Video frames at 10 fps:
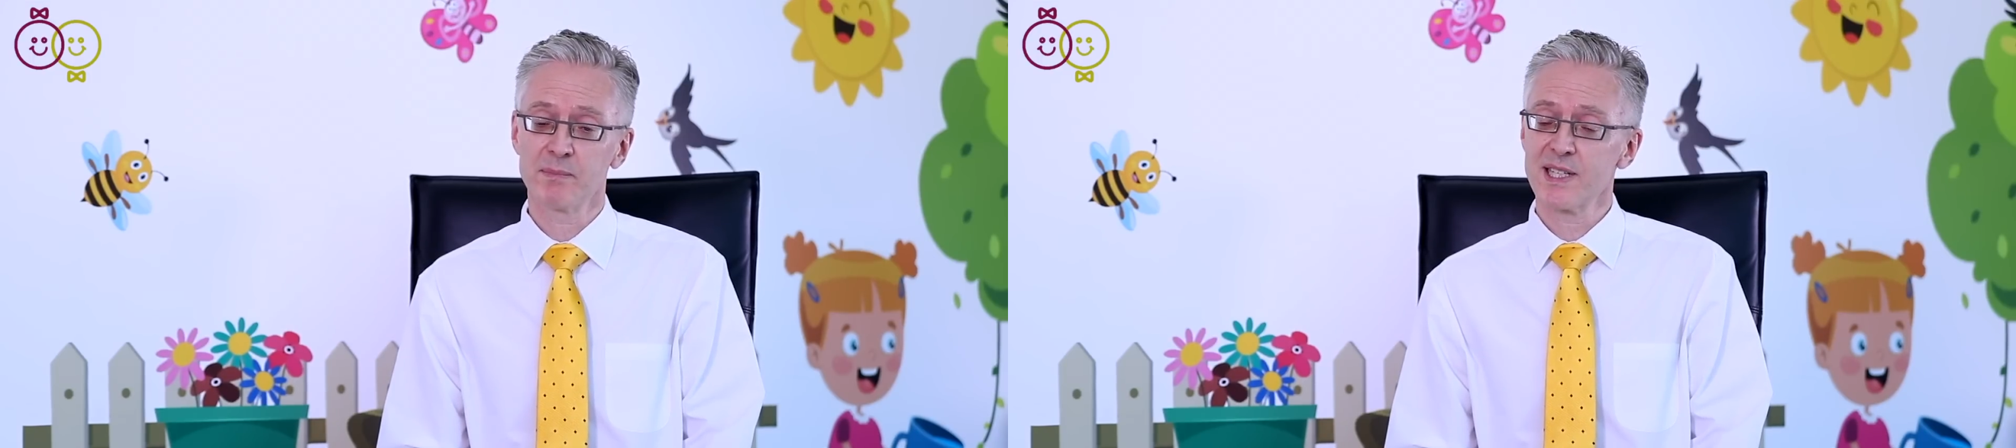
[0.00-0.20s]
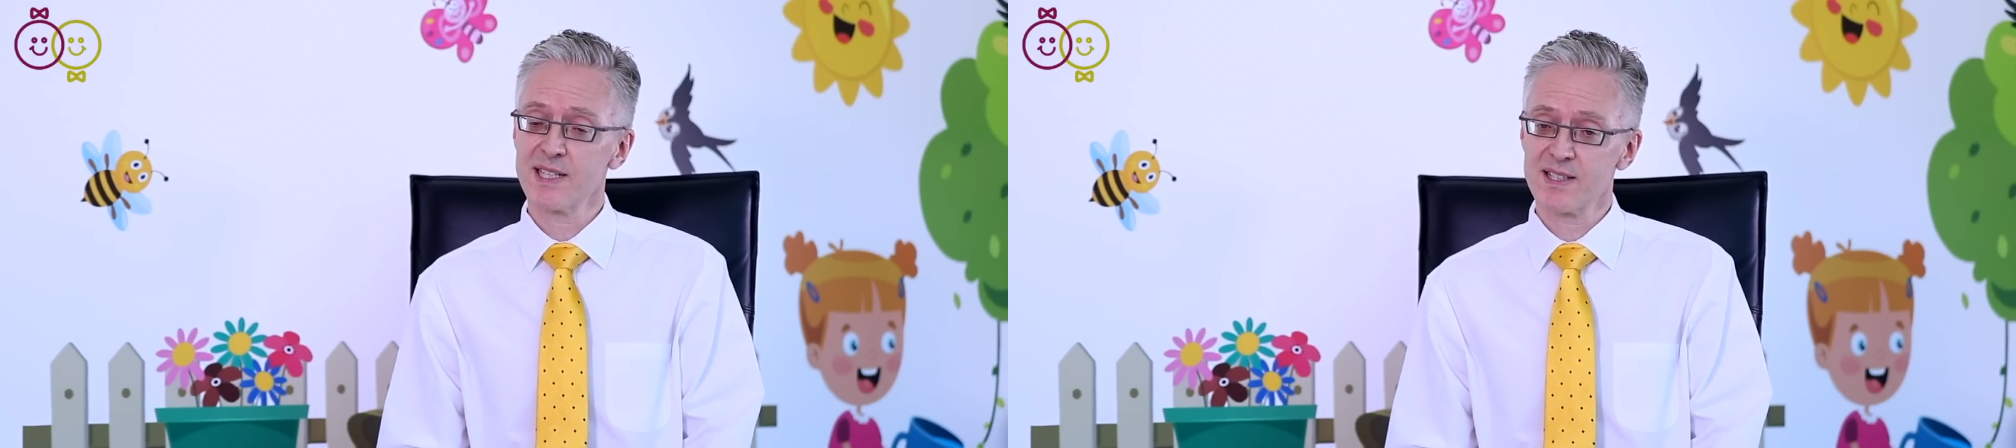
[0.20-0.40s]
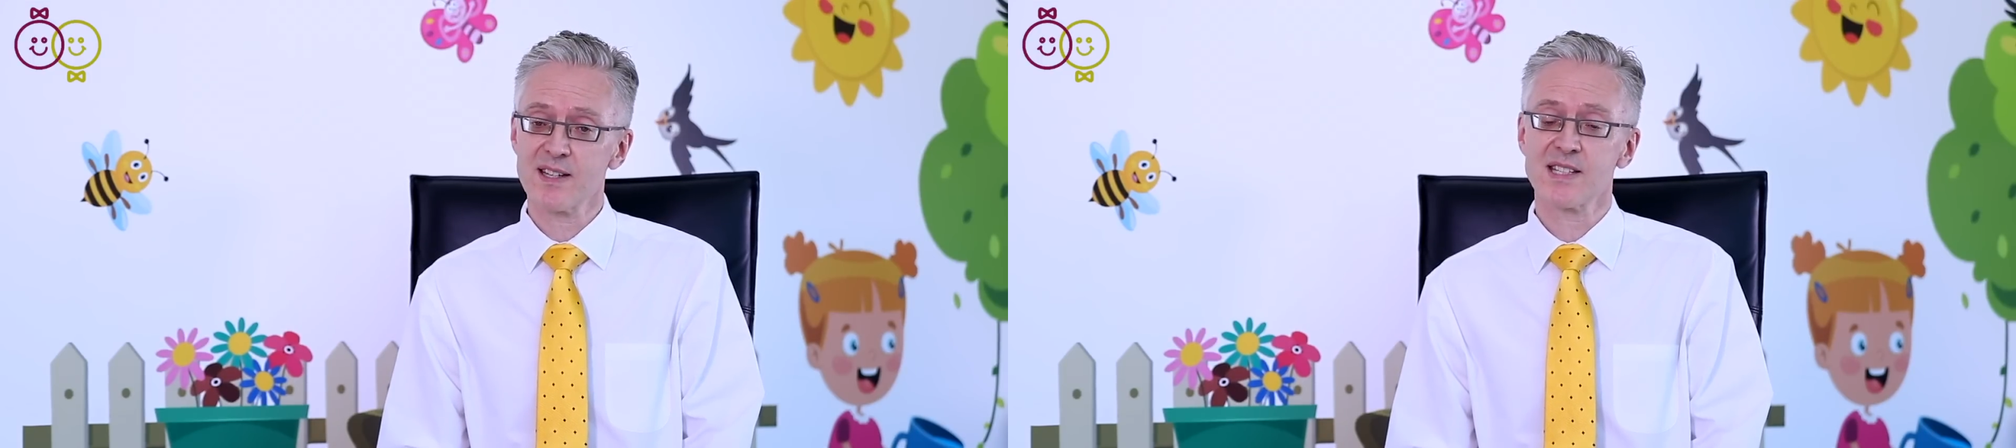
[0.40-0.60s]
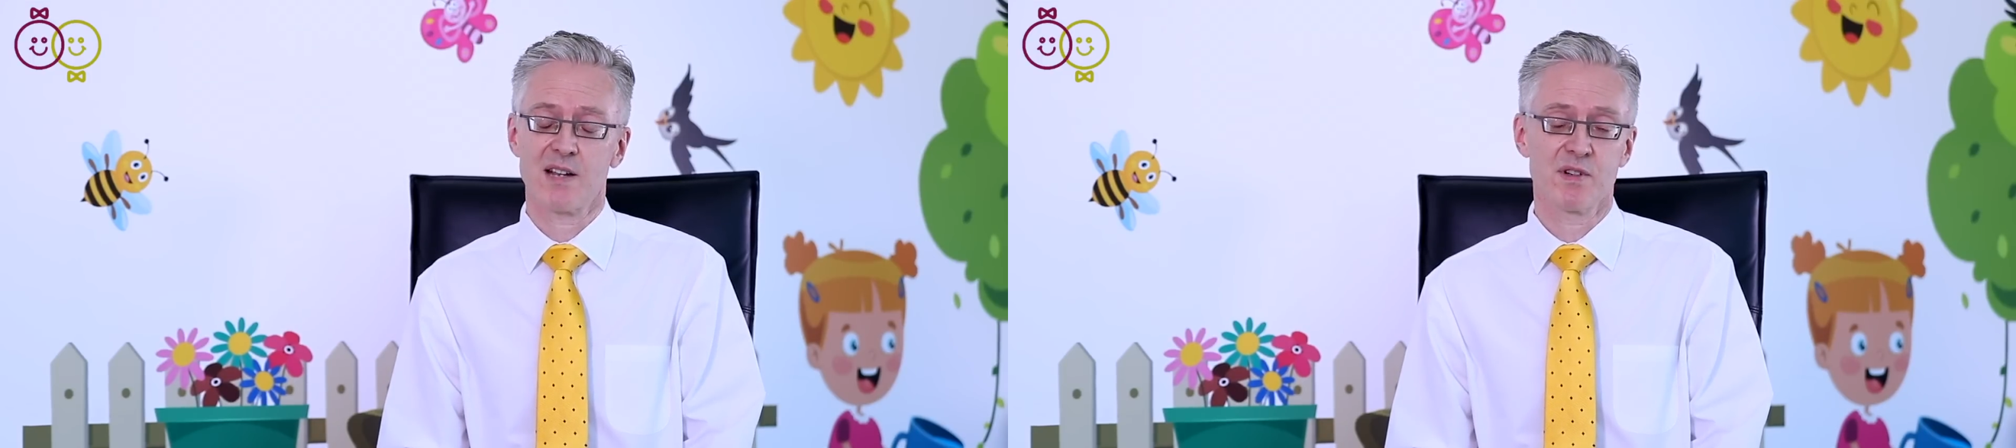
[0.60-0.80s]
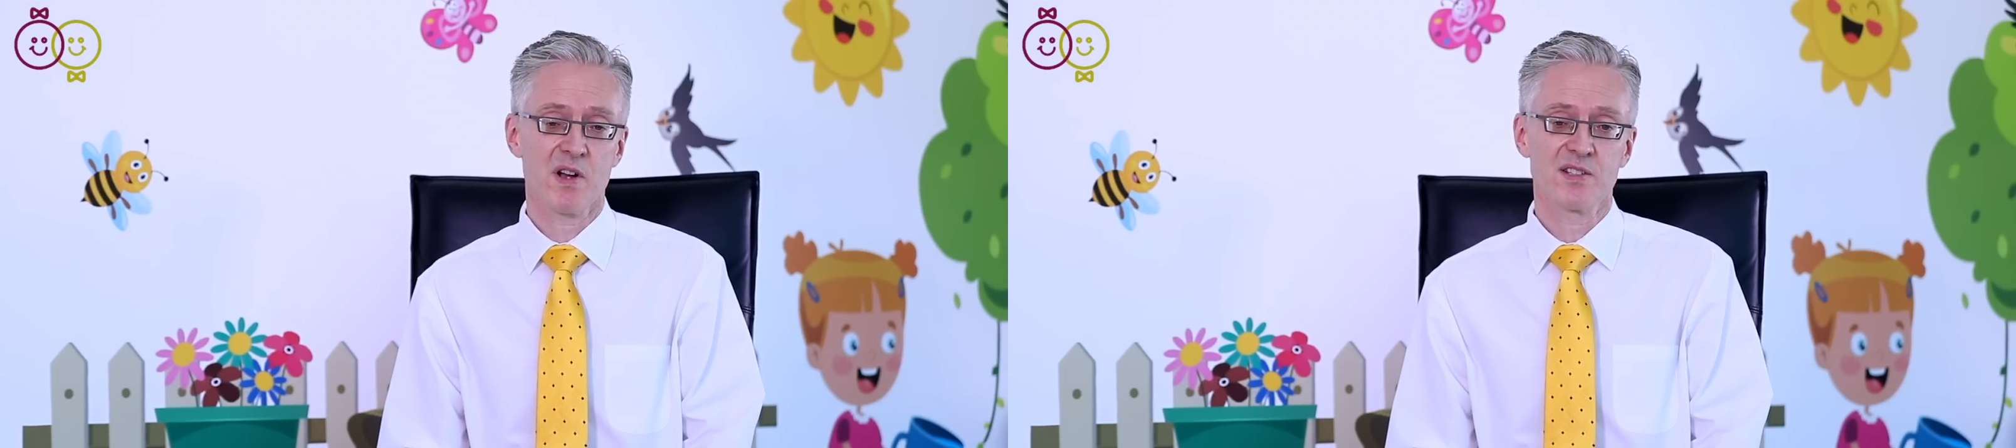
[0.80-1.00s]
but it does have
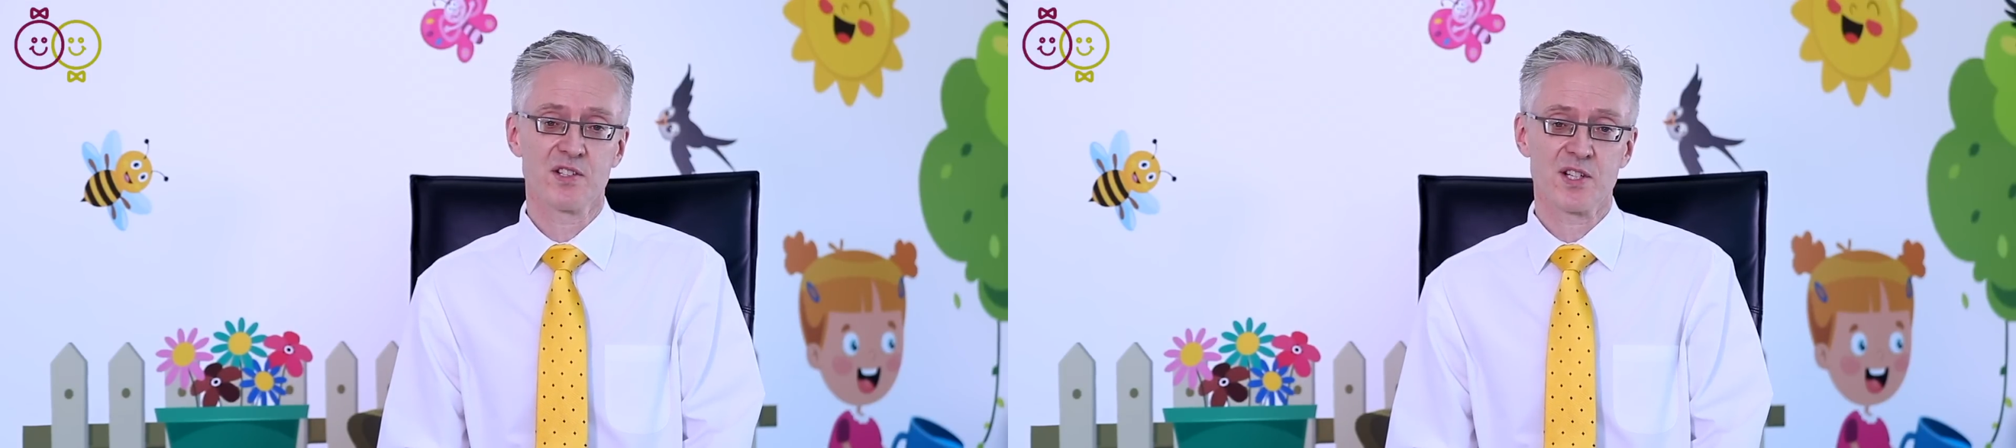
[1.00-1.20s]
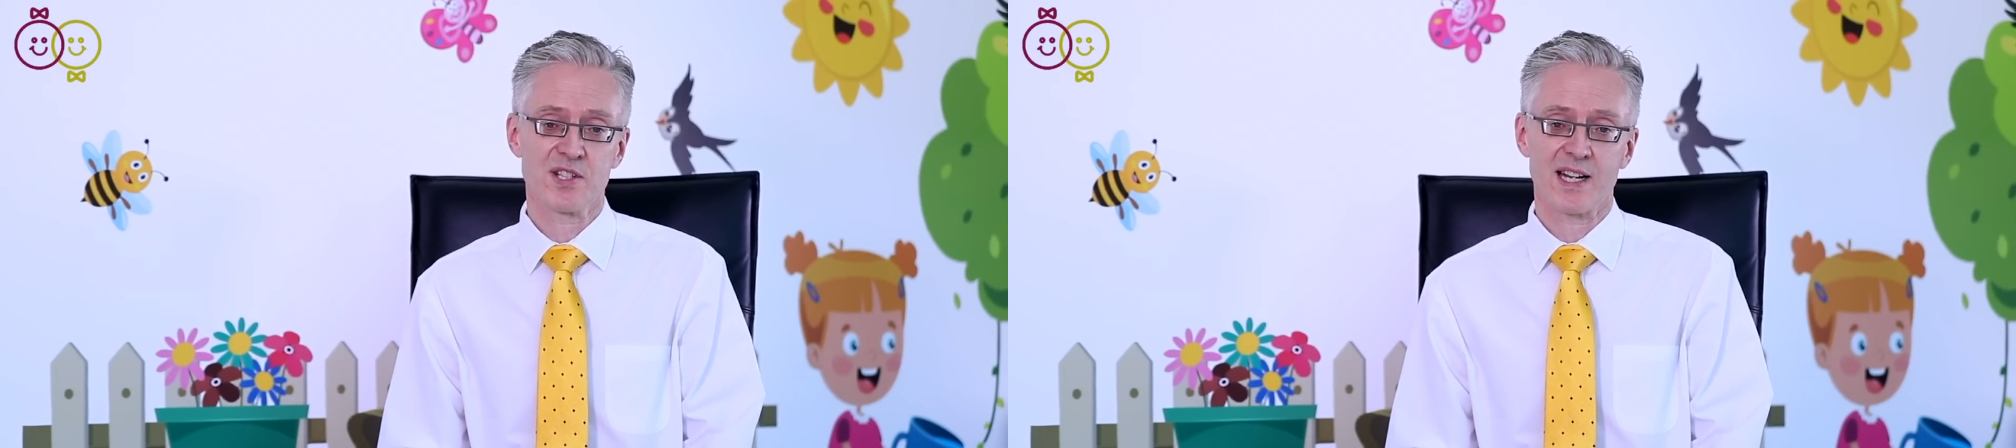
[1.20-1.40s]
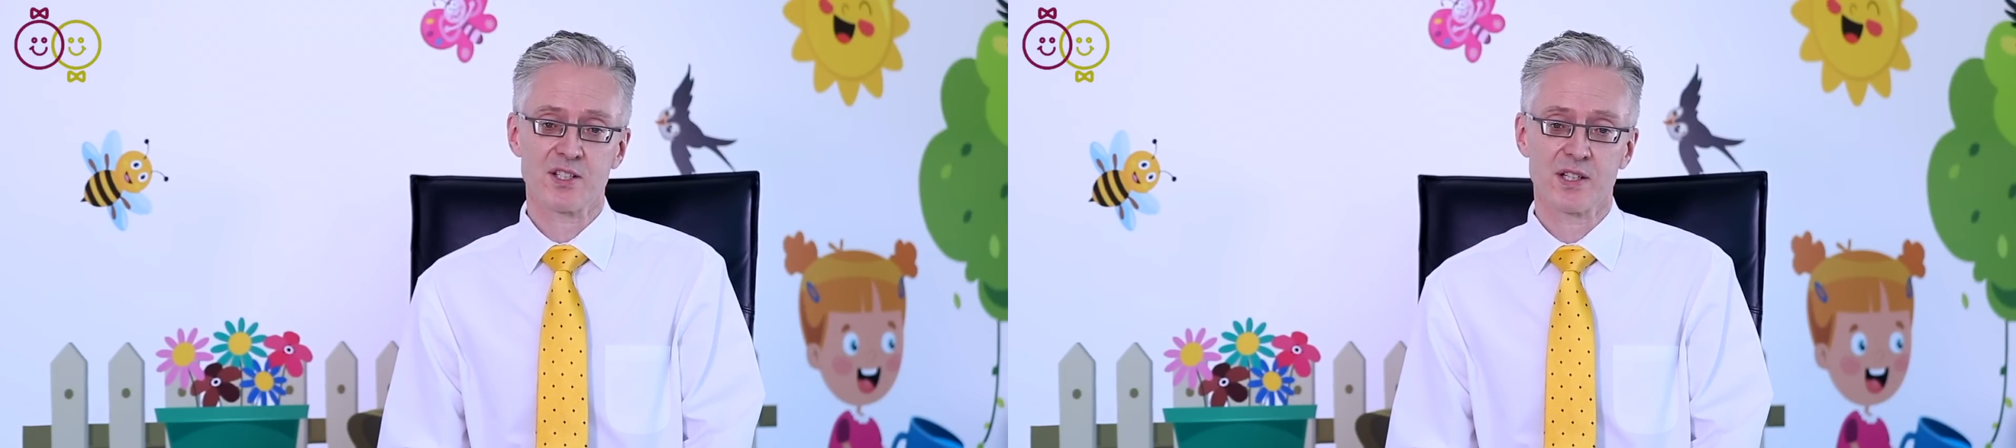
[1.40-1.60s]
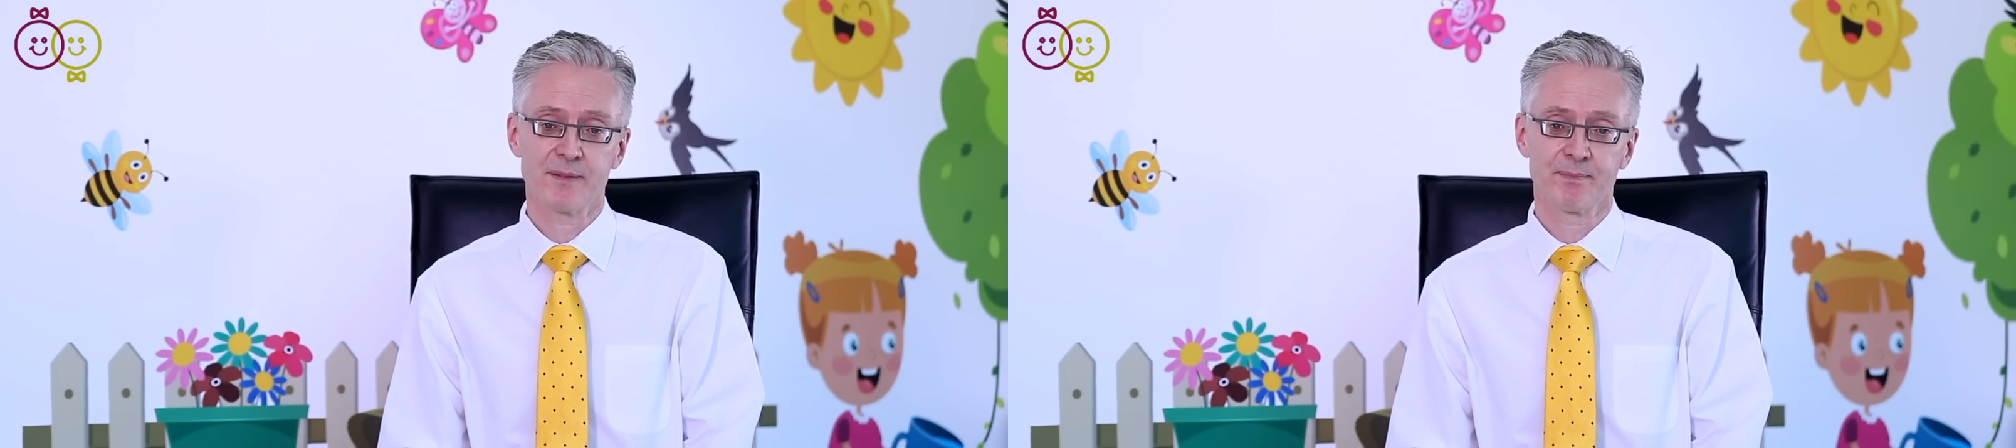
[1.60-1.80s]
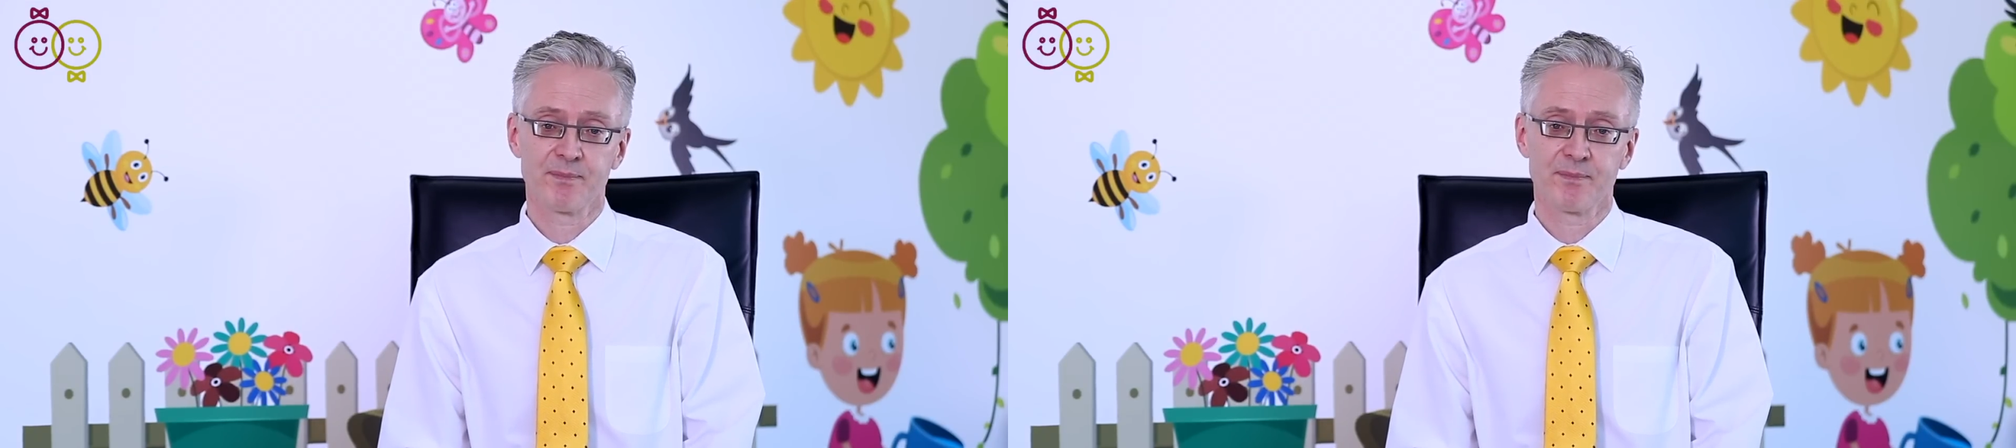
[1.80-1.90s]
advantages actually.